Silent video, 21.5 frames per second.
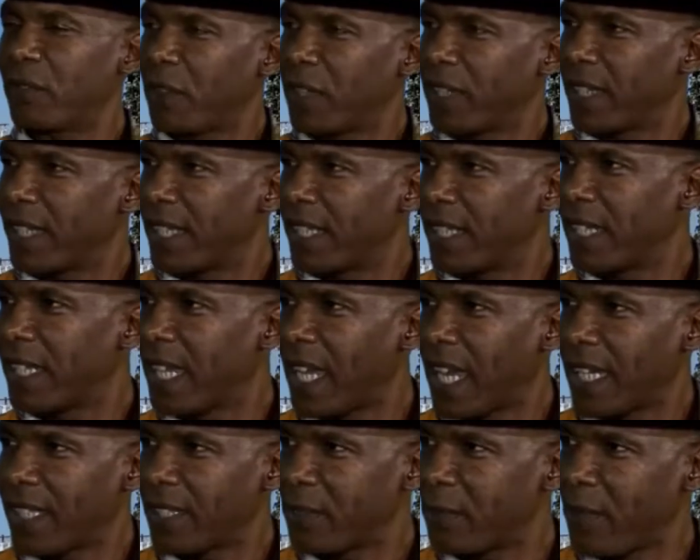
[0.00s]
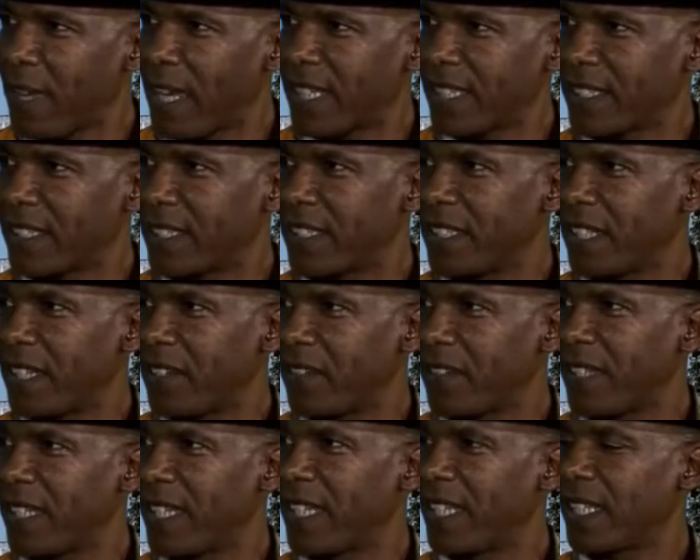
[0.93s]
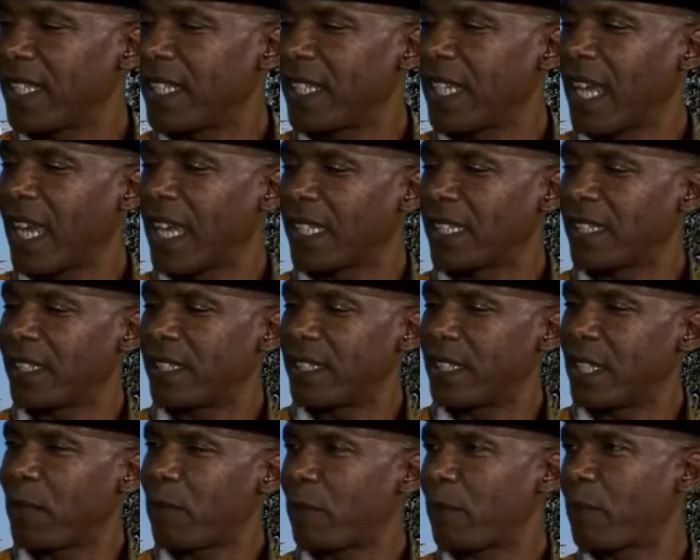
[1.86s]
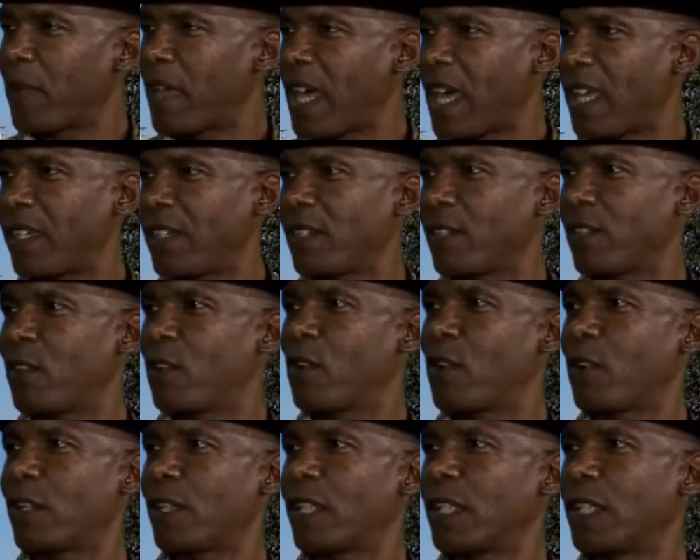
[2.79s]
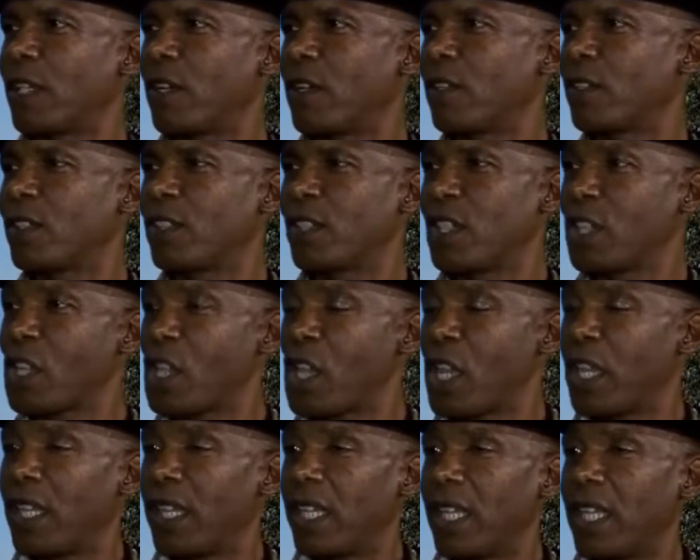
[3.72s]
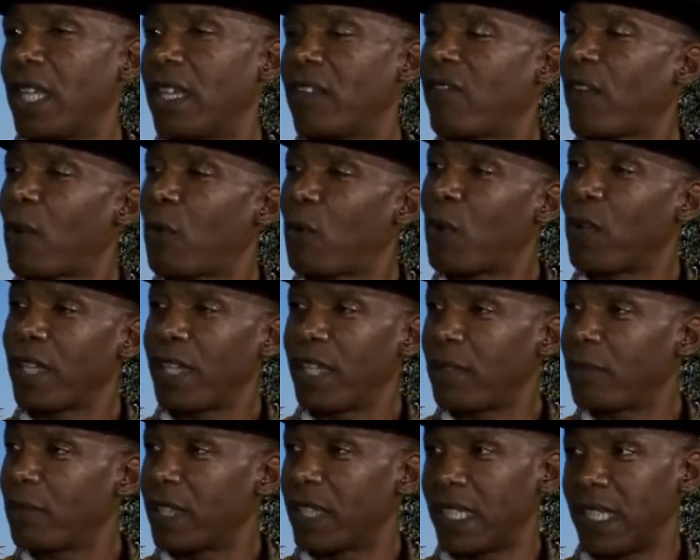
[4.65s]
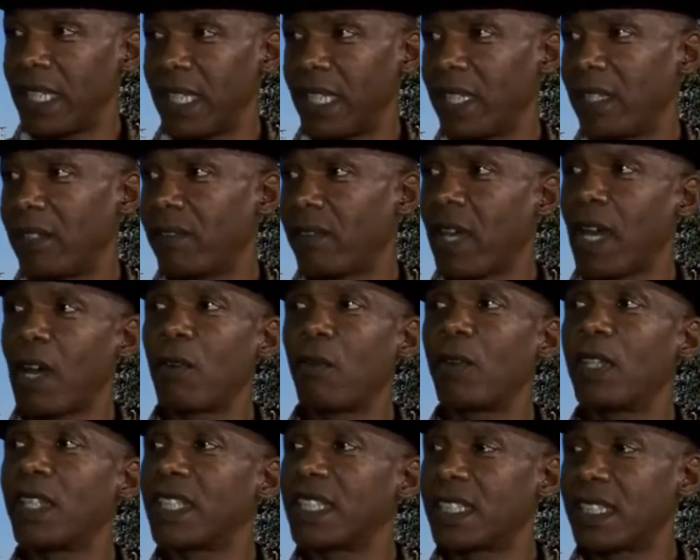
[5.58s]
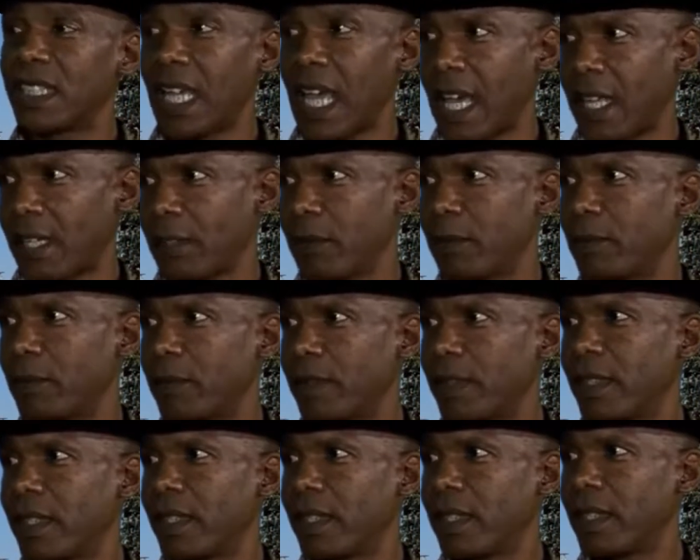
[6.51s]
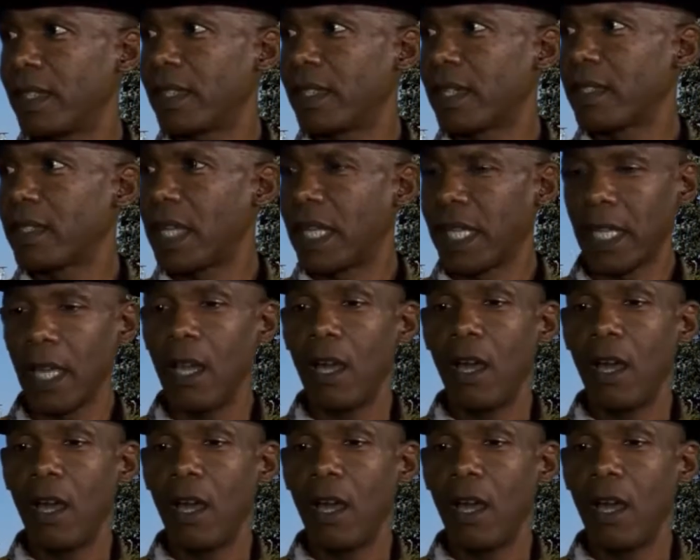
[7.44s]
ready to get a guy some oxygen and everything, and the guy stepped out of the corner. He goes, "If I wanted him to live, I wouldn't have shot him." And I was like,